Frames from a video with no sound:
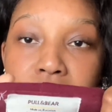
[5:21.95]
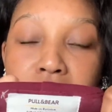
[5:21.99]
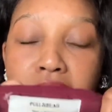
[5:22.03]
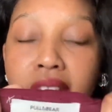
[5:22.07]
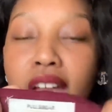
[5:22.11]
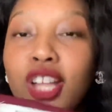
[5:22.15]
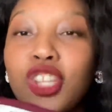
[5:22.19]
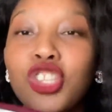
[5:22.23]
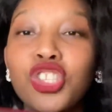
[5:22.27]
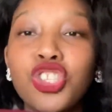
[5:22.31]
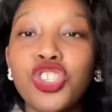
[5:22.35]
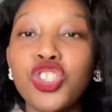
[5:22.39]

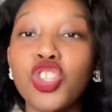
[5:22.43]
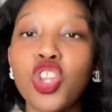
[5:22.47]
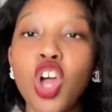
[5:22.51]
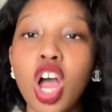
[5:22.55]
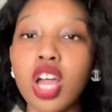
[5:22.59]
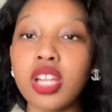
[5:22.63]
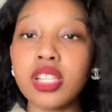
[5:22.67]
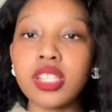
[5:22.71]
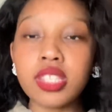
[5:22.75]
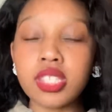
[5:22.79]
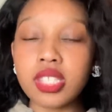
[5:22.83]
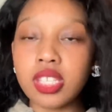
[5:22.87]
It's
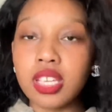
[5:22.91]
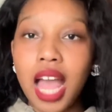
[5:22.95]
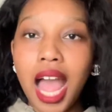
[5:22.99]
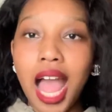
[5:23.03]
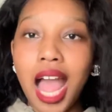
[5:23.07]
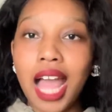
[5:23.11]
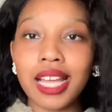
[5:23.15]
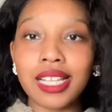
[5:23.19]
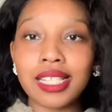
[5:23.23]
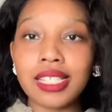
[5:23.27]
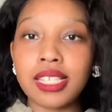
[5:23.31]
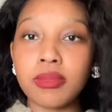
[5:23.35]
not
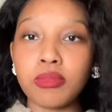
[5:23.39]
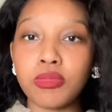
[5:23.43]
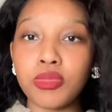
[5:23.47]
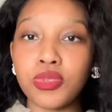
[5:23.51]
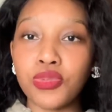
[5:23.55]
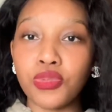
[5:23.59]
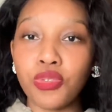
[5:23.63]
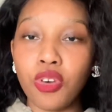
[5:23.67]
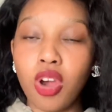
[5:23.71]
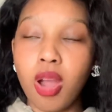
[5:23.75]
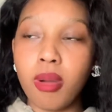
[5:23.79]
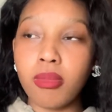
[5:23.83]
items
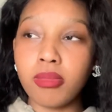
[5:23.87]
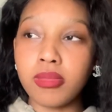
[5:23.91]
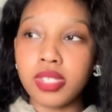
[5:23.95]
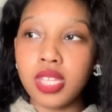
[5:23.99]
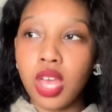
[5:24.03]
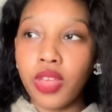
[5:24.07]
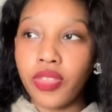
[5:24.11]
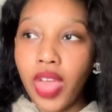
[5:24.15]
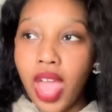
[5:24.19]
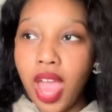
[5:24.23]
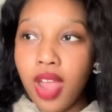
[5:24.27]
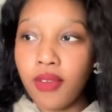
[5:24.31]
from
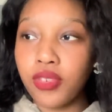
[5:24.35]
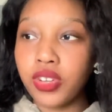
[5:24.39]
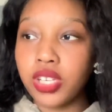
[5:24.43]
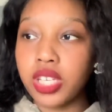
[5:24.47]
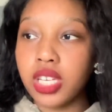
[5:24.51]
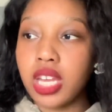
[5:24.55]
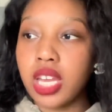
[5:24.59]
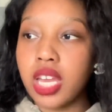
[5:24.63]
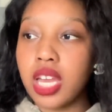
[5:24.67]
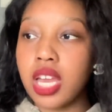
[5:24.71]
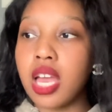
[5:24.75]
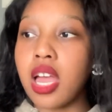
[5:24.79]
South
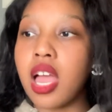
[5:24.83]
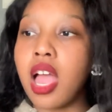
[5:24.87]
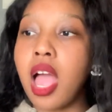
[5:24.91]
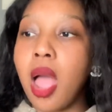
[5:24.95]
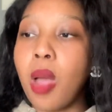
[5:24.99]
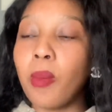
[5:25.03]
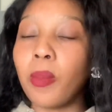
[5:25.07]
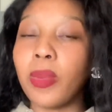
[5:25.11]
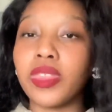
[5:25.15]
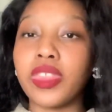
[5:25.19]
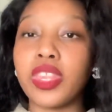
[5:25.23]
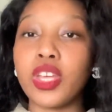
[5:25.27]
Africa,
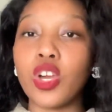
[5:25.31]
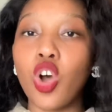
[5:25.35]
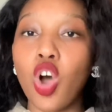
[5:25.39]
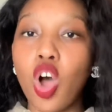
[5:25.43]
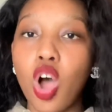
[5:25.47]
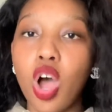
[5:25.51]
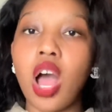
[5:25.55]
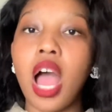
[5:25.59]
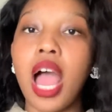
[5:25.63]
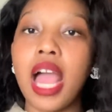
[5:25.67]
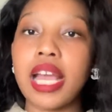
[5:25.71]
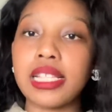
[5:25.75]
but there
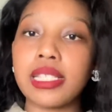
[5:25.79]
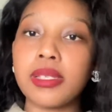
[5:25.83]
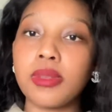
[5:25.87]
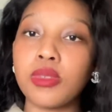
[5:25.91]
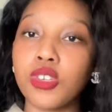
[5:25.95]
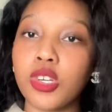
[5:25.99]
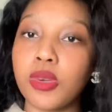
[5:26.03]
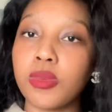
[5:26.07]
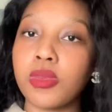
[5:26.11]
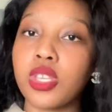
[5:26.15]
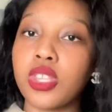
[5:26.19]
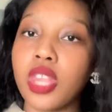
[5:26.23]
are items
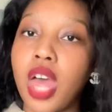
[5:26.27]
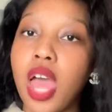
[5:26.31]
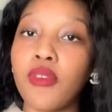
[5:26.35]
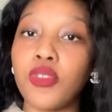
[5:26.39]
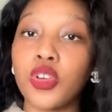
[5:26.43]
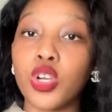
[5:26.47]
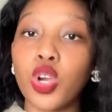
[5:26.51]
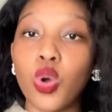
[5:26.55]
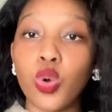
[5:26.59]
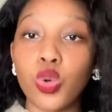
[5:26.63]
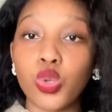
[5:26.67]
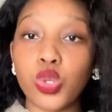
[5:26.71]
from South
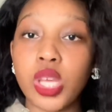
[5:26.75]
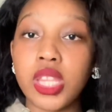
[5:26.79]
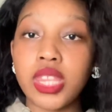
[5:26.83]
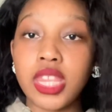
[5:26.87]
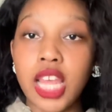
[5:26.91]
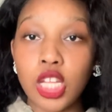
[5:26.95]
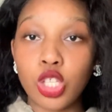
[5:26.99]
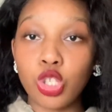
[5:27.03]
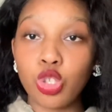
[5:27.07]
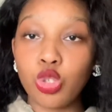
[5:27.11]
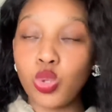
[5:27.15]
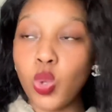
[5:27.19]
Africa also in
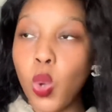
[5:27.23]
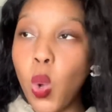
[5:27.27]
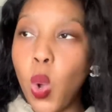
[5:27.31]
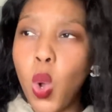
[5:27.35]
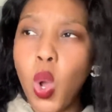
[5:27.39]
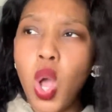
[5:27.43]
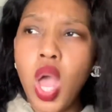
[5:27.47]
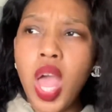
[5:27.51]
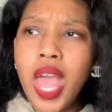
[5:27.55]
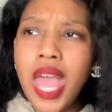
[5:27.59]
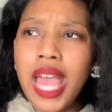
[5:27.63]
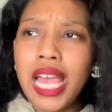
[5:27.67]
that
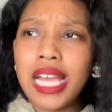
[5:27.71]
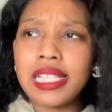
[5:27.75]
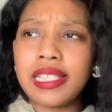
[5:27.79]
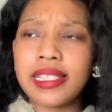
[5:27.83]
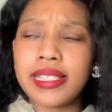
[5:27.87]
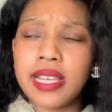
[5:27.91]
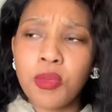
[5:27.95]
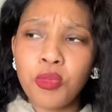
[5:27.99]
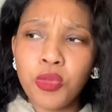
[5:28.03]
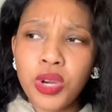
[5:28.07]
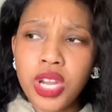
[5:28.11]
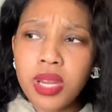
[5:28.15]
store. It's
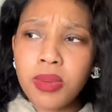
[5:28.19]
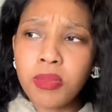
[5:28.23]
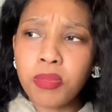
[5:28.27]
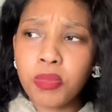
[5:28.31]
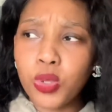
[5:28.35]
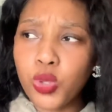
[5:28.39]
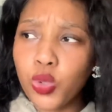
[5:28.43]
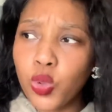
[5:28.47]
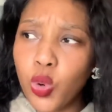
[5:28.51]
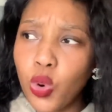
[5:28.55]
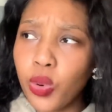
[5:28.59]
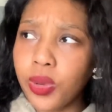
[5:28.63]
somewhere in
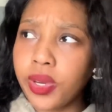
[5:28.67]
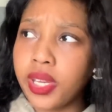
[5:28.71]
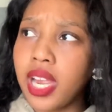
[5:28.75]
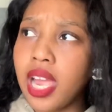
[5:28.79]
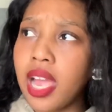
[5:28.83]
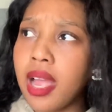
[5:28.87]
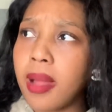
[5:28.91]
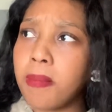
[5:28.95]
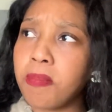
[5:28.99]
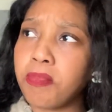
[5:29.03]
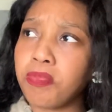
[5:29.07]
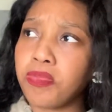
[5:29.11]

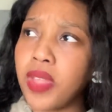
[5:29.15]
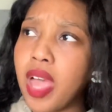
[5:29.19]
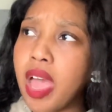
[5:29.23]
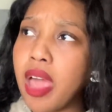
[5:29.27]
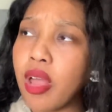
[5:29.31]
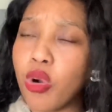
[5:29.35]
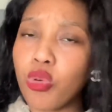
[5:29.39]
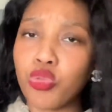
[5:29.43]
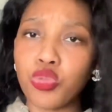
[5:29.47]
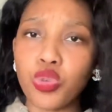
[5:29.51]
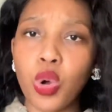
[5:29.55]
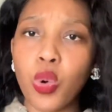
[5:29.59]
Pretoria. I
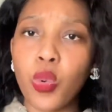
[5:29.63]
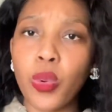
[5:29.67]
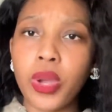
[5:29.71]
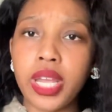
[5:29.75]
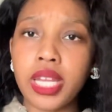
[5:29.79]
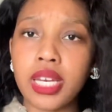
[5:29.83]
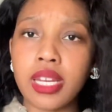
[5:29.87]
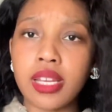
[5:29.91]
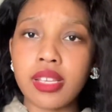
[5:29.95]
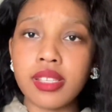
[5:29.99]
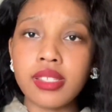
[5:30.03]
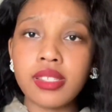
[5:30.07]
don't know where
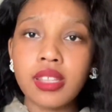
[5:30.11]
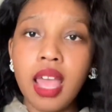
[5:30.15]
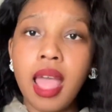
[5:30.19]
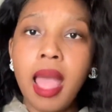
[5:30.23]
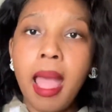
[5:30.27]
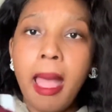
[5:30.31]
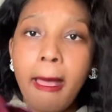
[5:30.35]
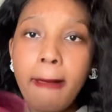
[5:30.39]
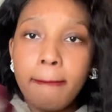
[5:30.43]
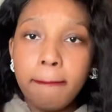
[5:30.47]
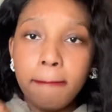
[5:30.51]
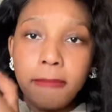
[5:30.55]
it is,
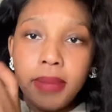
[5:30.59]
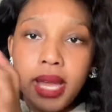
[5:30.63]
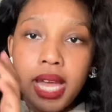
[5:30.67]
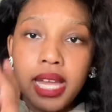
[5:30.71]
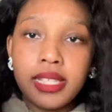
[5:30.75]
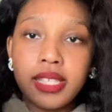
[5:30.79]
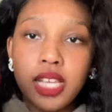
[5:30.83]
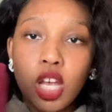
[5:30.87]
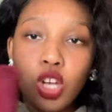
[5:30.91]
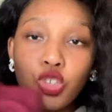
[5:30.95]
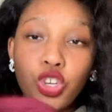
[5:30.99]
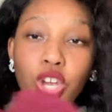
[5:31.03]
but
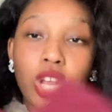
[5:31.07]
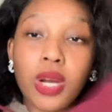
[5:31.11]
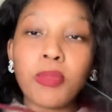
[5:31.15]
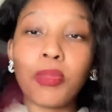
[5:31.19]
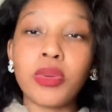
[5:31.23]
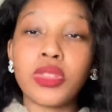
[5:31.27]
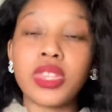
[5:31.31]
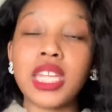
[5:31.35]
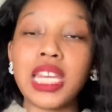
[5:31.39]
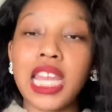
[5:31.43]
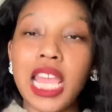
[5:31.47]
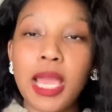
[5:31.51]
I'll try to
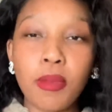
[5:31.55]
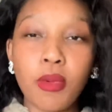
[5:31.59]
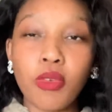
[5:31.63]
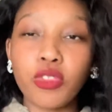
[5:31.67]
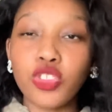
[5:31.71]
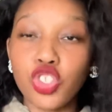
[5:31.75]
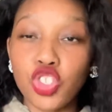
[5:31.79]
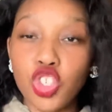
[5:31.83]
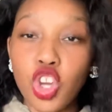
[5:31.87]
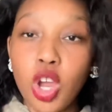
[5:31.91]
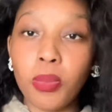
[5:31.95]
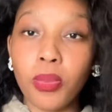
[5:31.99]
put the name of the
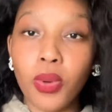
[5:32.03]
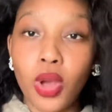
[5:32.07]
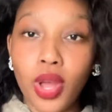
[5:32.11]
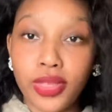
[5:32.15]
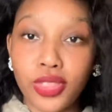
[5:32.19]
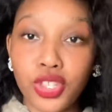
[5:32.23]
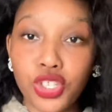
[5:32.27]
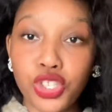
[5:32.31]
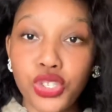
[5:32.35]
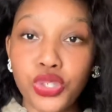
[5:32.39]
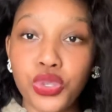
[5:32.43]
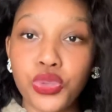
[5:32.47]
shop on
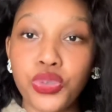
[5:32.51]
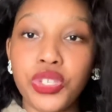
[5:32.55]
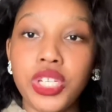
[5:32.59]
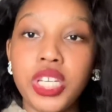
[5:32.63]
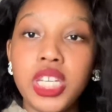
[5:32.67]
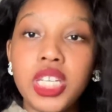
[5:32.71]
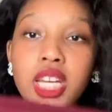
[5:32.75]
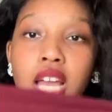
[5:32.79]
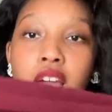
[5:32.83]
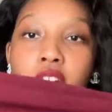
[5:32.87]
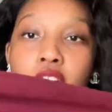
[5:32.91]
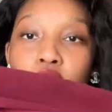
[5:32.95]
the
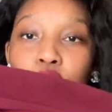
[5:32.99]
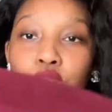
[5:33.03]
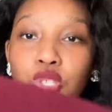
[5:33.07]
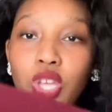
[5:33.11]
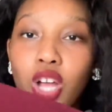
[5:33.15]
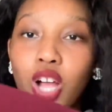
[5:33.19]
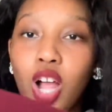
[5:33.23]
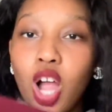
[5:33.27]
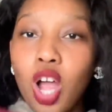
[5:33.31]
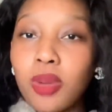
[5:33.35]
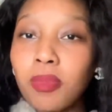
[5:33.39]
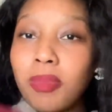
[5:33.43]
screen. So I
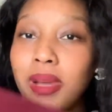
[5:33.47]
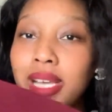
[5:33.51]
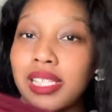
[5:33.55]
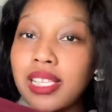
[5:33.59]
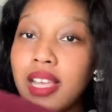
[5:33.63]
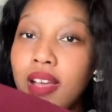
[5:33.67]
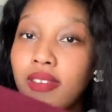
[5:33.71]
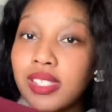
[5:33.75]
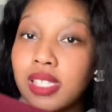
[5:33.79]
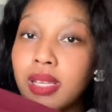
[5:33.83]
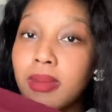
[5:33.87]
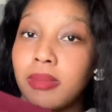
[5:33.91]
got
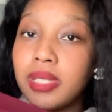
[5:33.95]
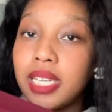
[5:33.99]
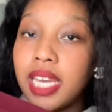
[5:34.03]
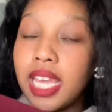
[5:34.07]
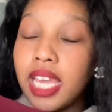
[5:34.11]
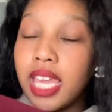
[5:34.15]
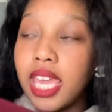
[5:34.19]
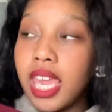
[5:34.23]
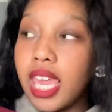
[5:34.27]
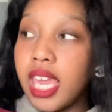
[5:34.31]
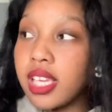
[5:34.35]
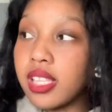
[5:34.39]
myself some
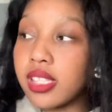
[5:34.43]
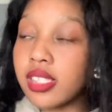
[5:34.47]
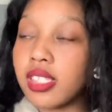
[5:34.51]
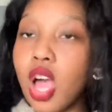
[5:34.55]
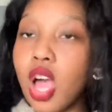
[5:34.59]
leggings. I